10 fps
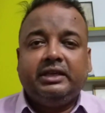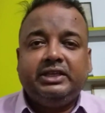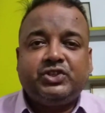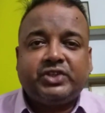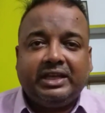
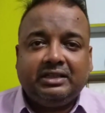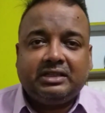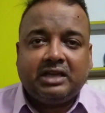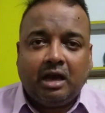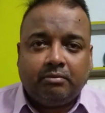It shall
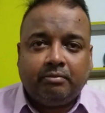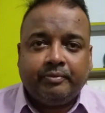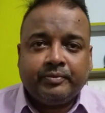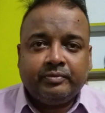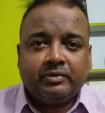come
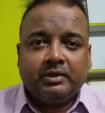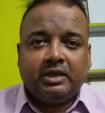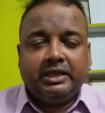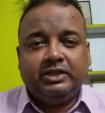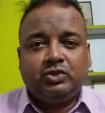
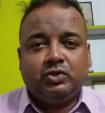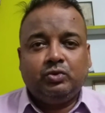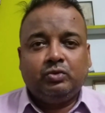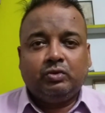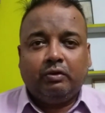into